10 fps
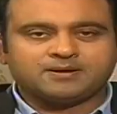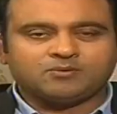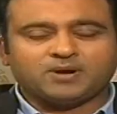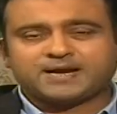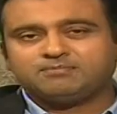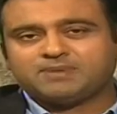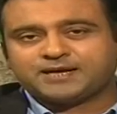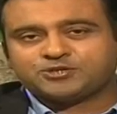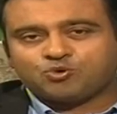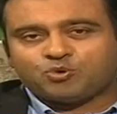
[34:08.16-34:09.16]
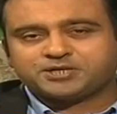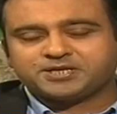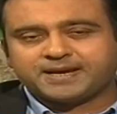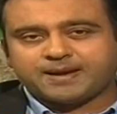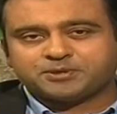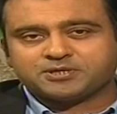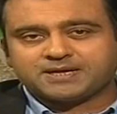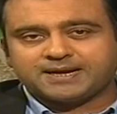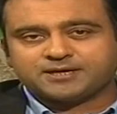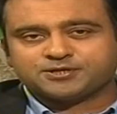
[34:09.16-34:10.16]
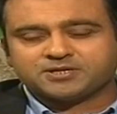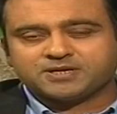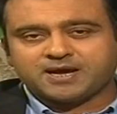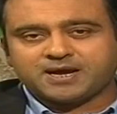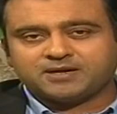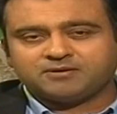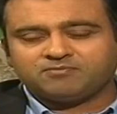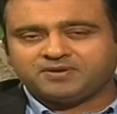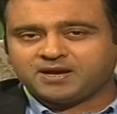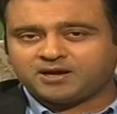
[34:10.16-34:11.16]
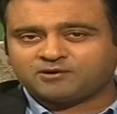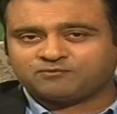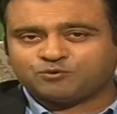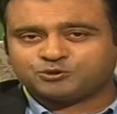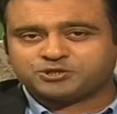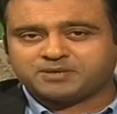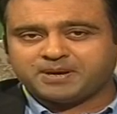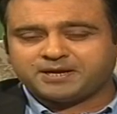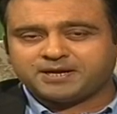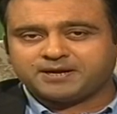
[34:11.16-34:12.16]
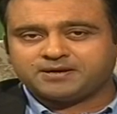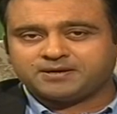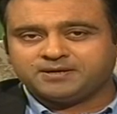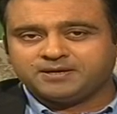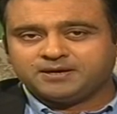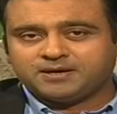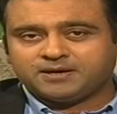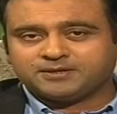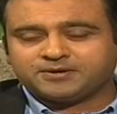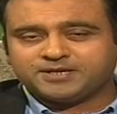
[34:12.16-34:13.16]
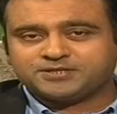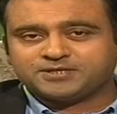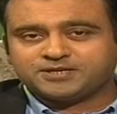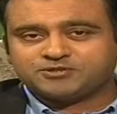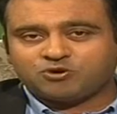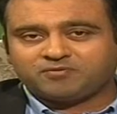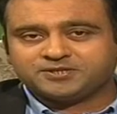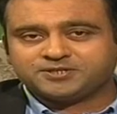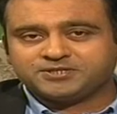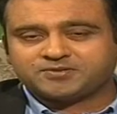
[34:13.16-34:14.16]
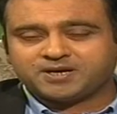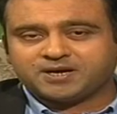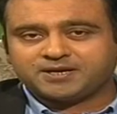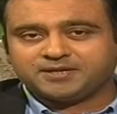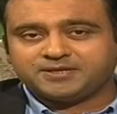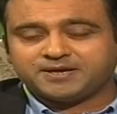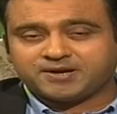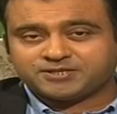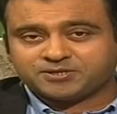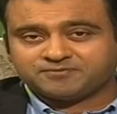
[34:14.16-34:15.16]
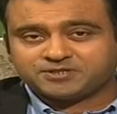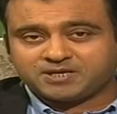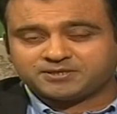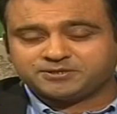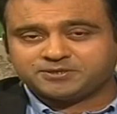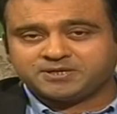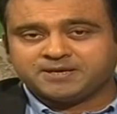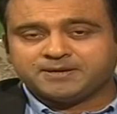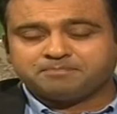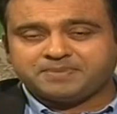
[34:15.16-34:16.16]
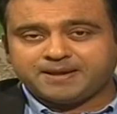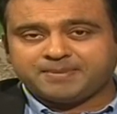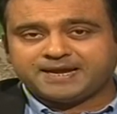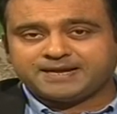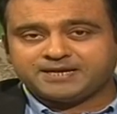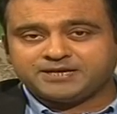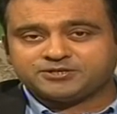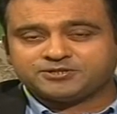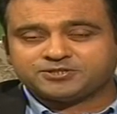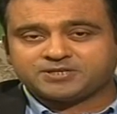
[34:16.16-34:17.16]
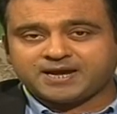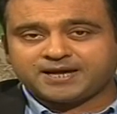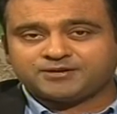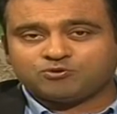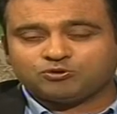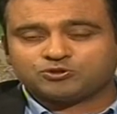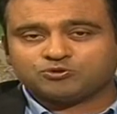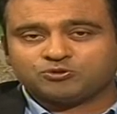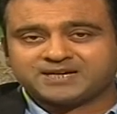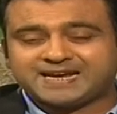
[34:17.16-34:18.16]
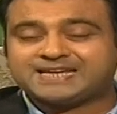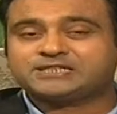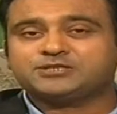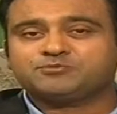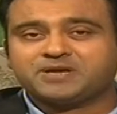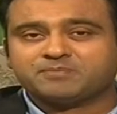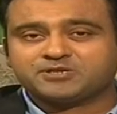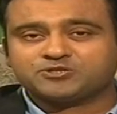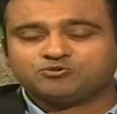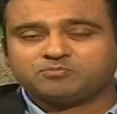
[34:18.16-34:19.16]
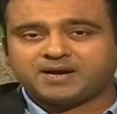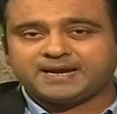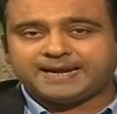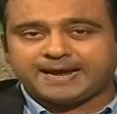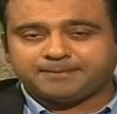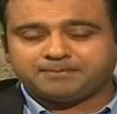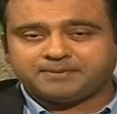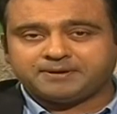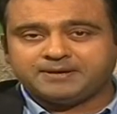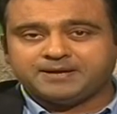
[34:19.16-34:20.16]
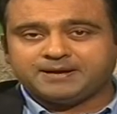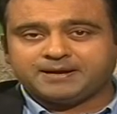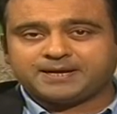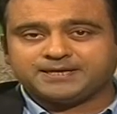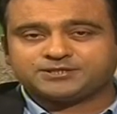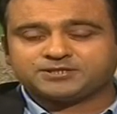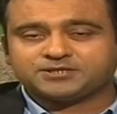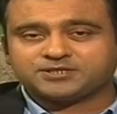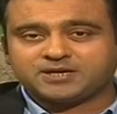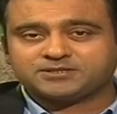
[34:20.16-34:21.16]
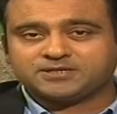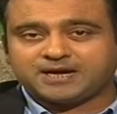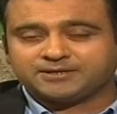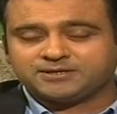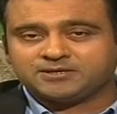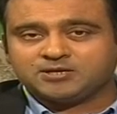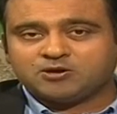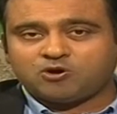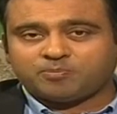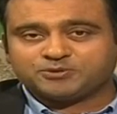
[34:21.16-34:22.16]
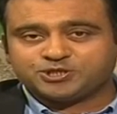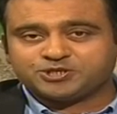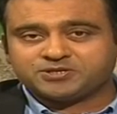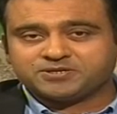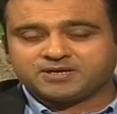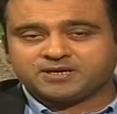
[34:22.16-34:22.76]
Welcome back. You're watching Capital Connection, and we are, of course, debating the recent controversies regarding the arrest of certain PMLN leaders and also the cases being pursued by NAB against certain other opposition